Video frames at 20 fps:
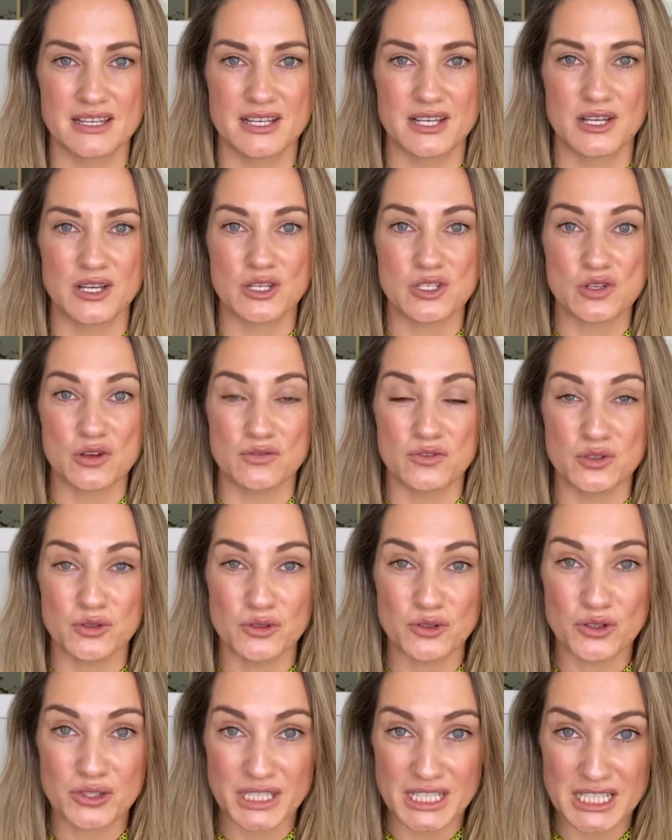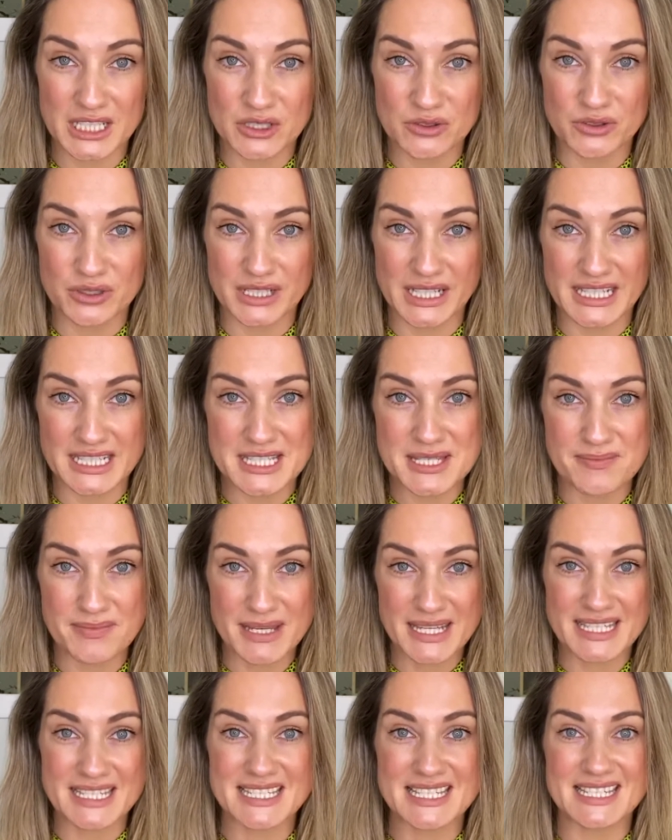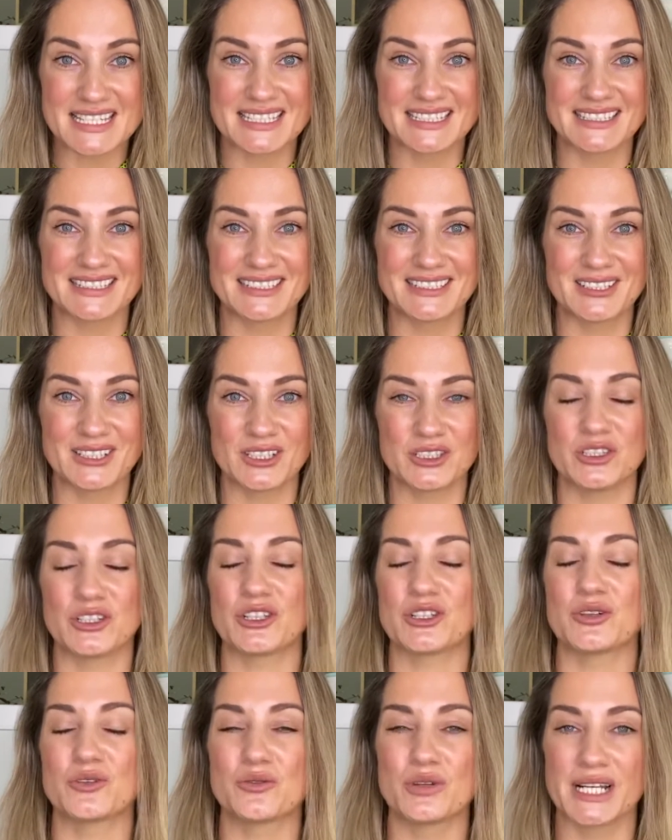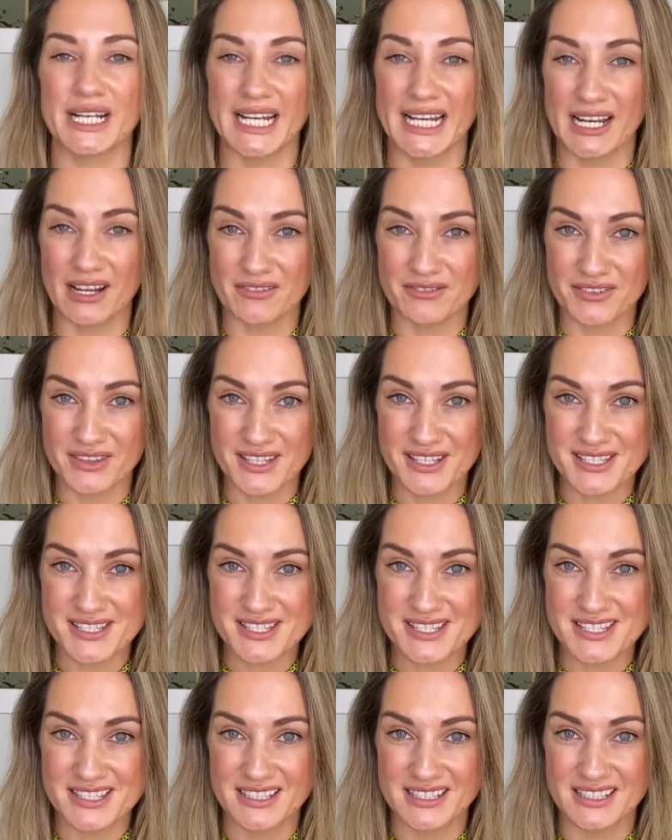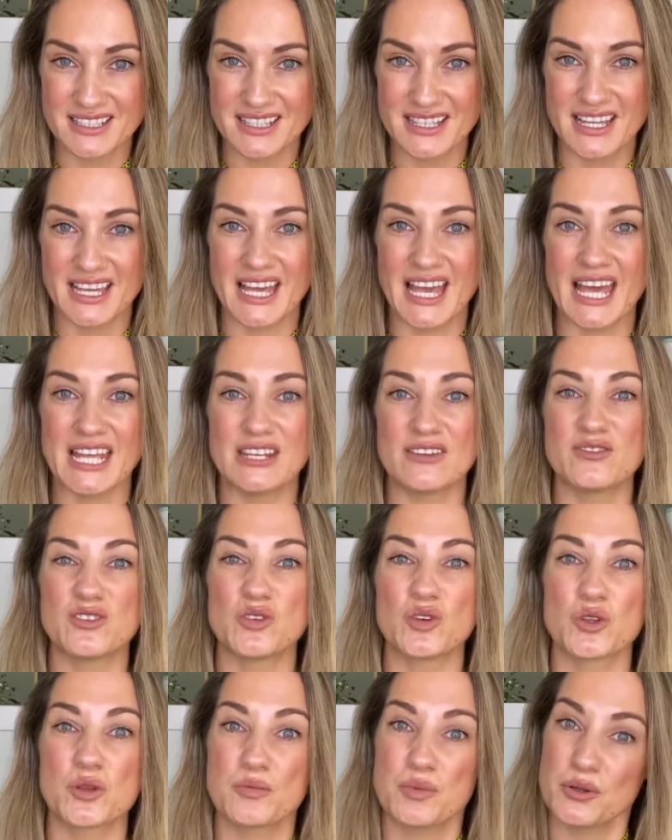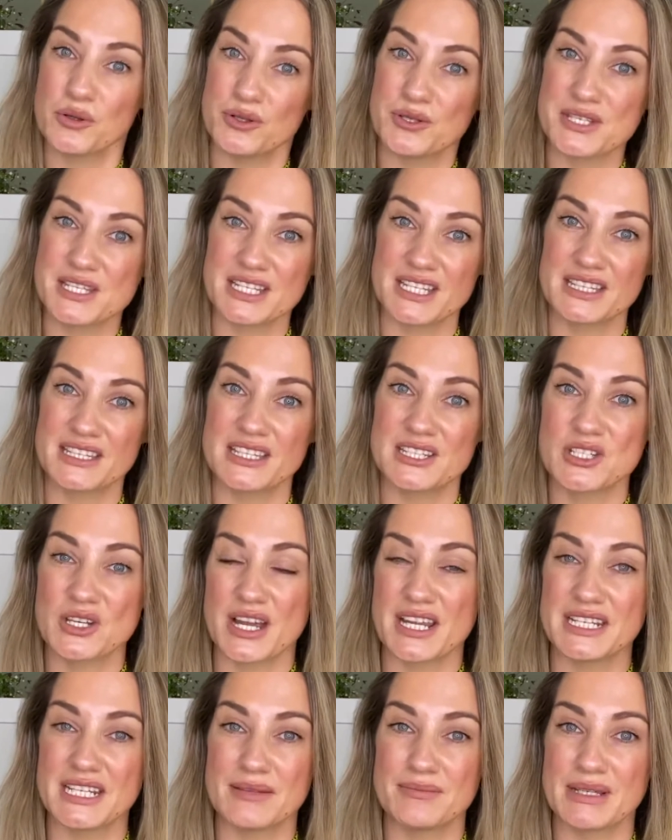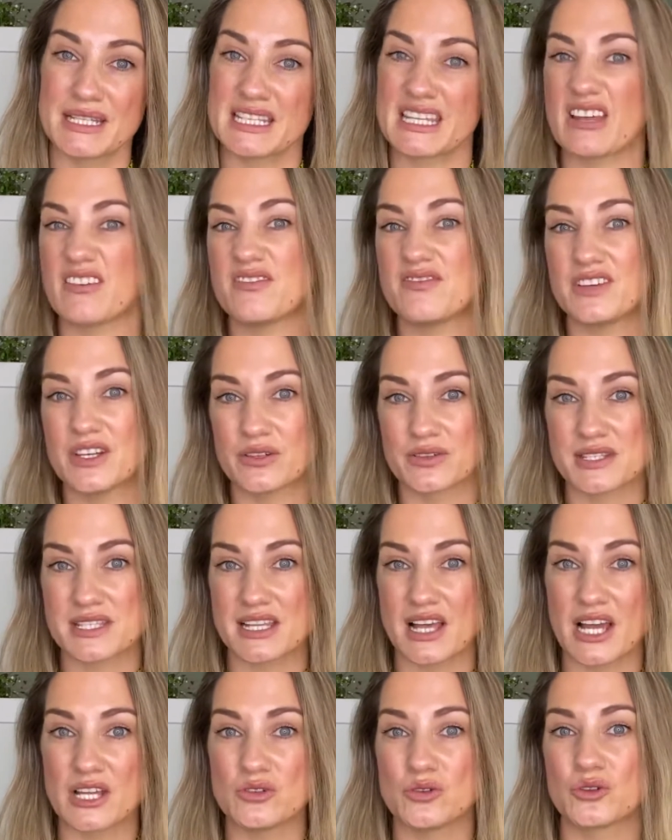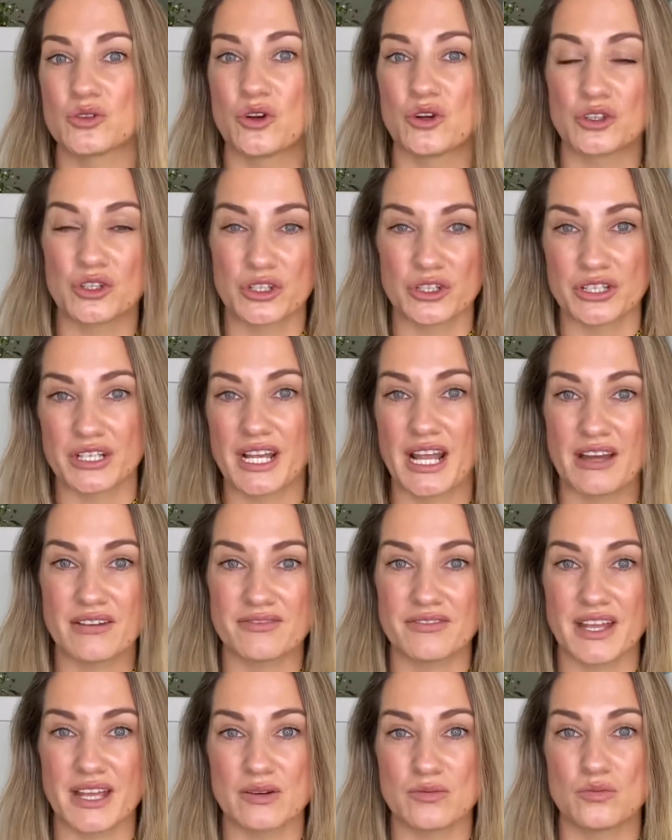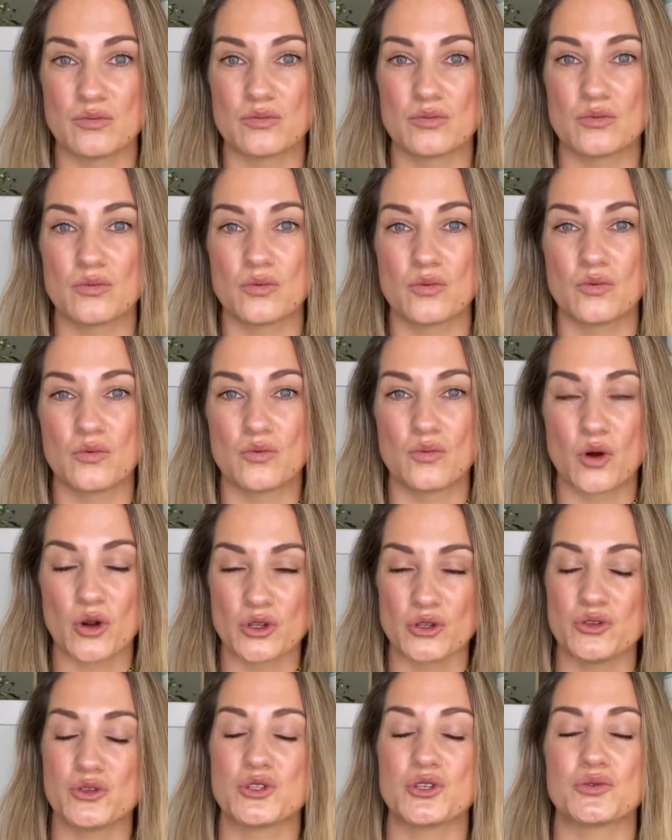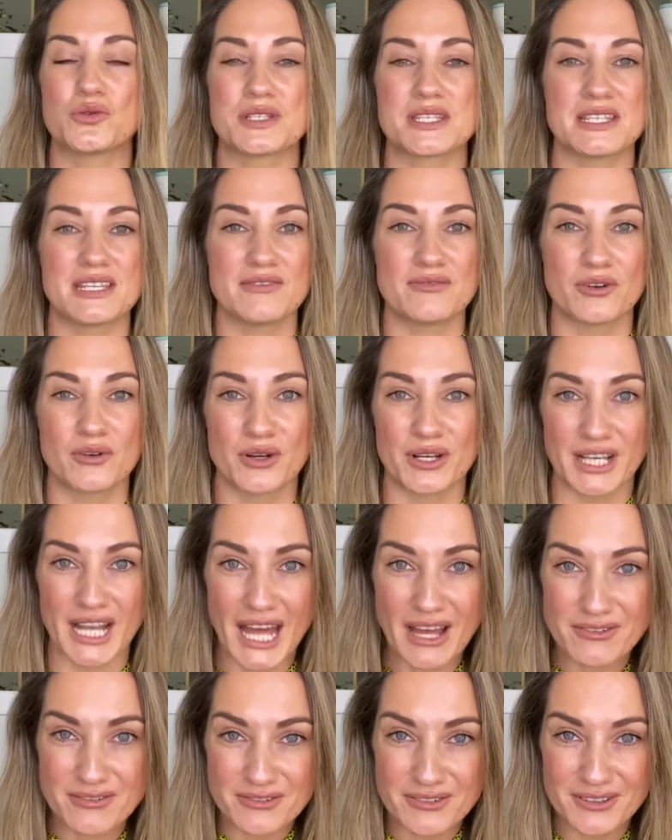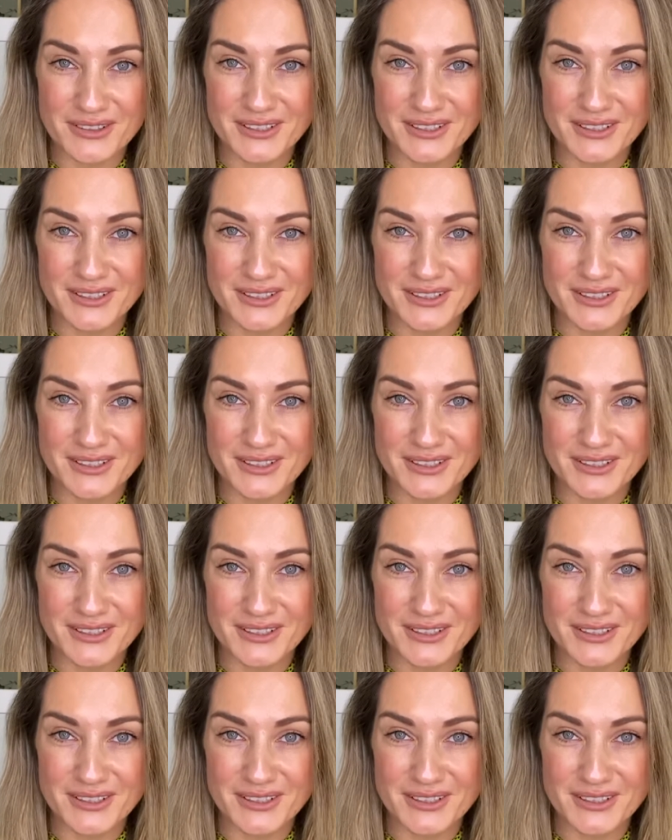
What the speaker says: So if you're not getting your needs met, you're going to really love this. And if you're the person in the dynamic that feels like you're not good enough and what you do is never enough,